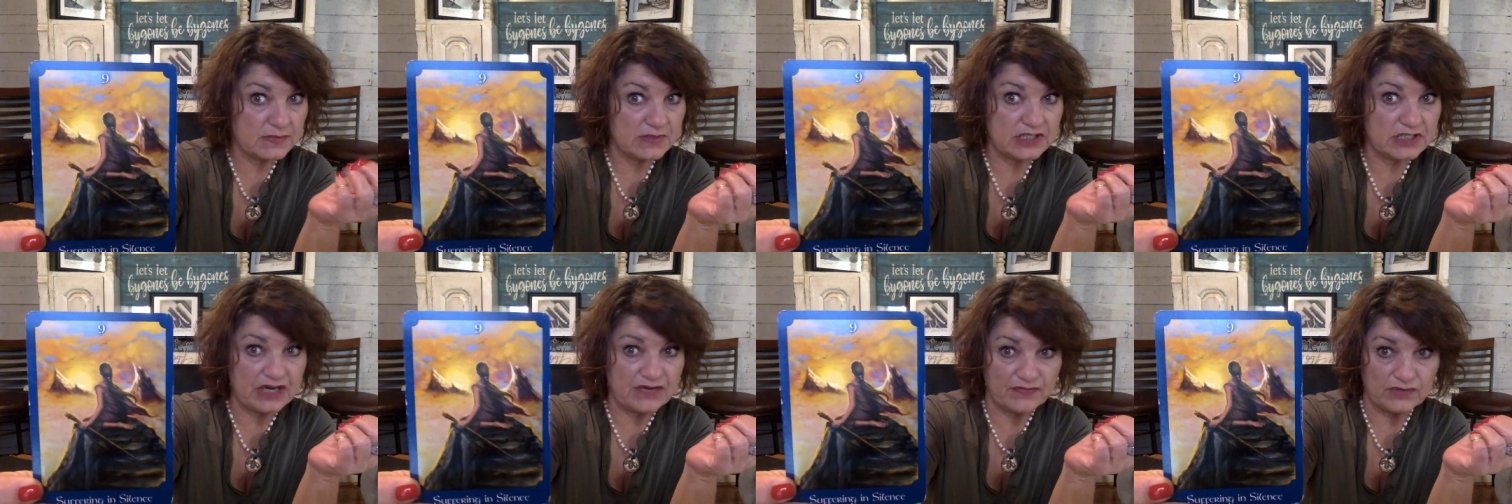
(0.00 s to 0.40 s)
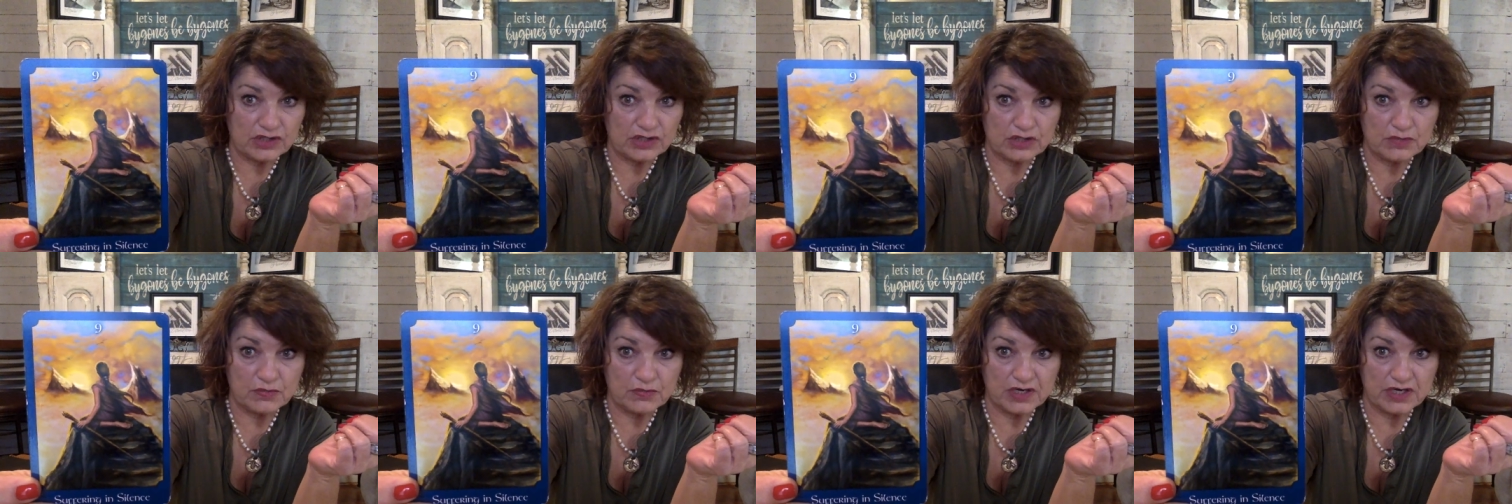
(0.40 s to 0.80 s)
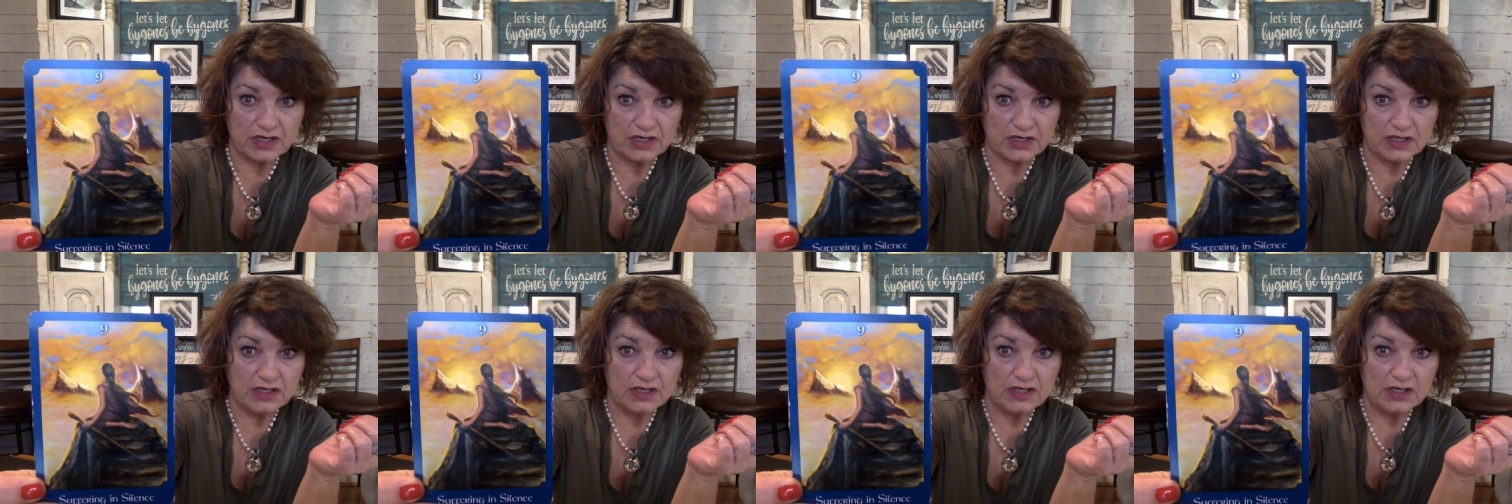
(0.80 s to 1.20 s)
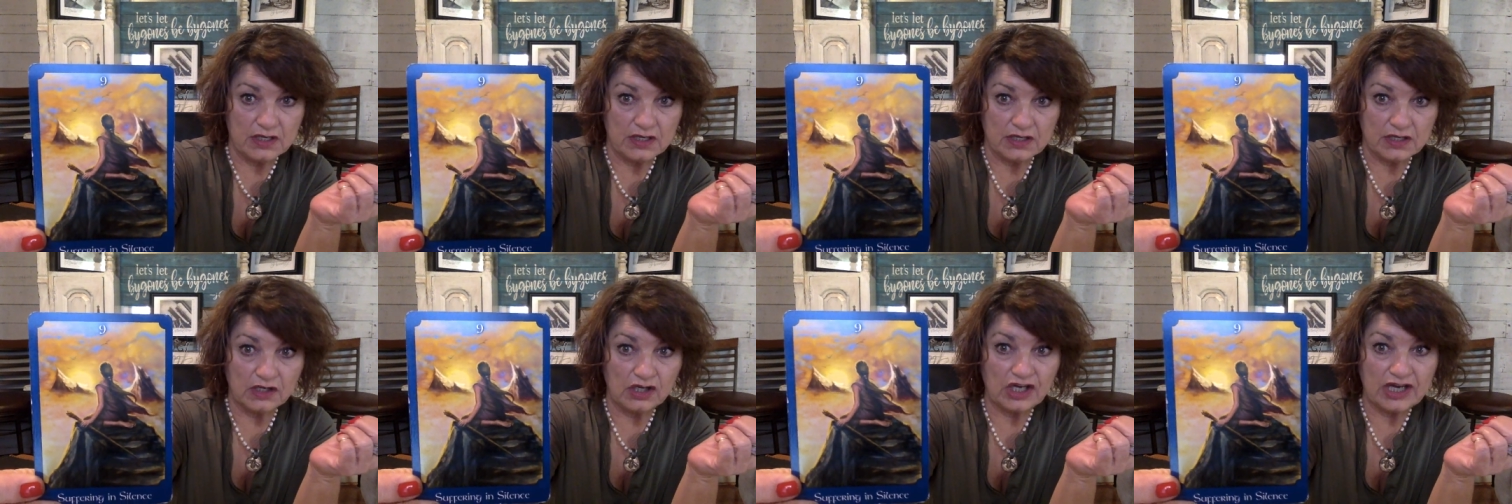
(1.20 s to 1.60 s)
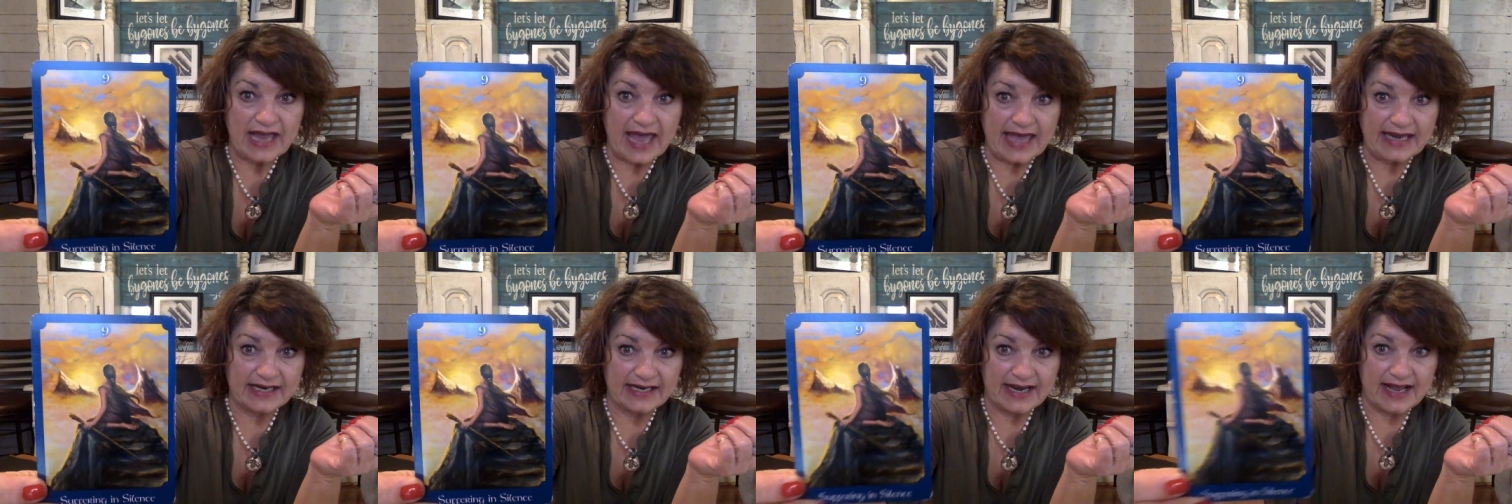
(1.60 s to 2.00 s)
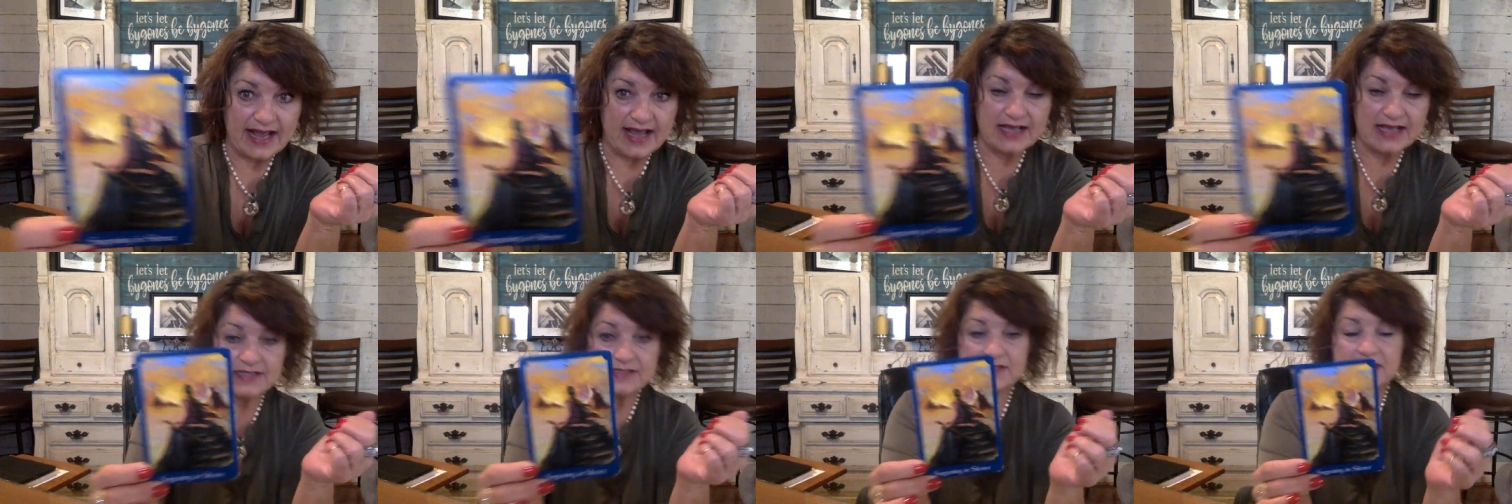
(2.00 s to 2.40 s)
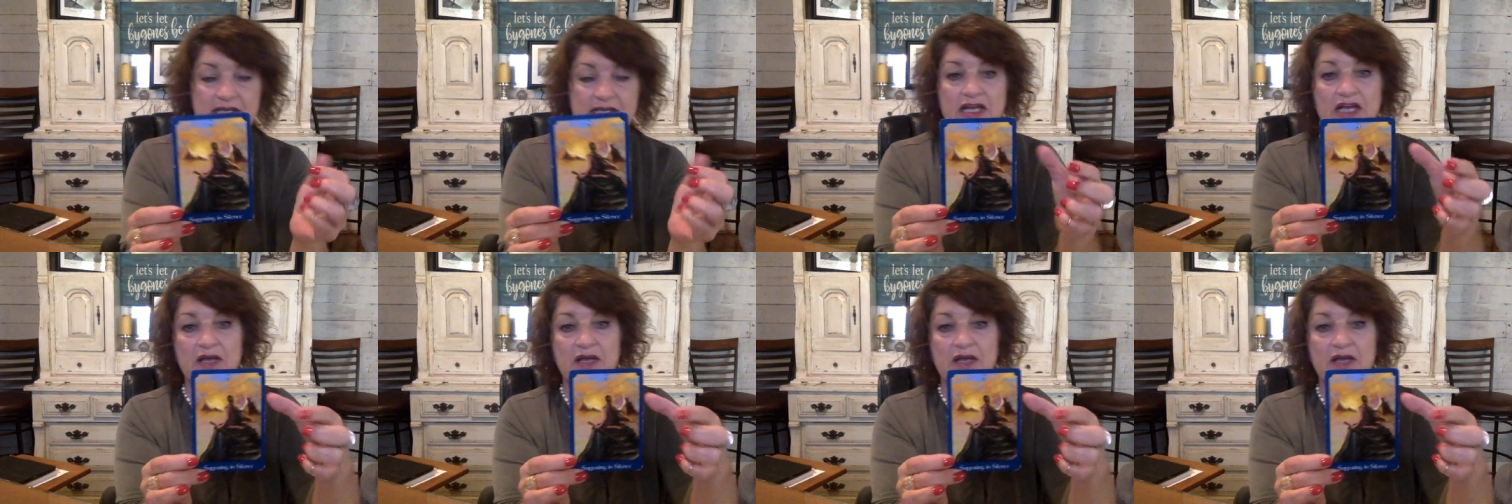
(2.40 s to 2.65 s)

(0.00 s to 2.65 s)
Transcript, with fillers: whichever you want to look at it as.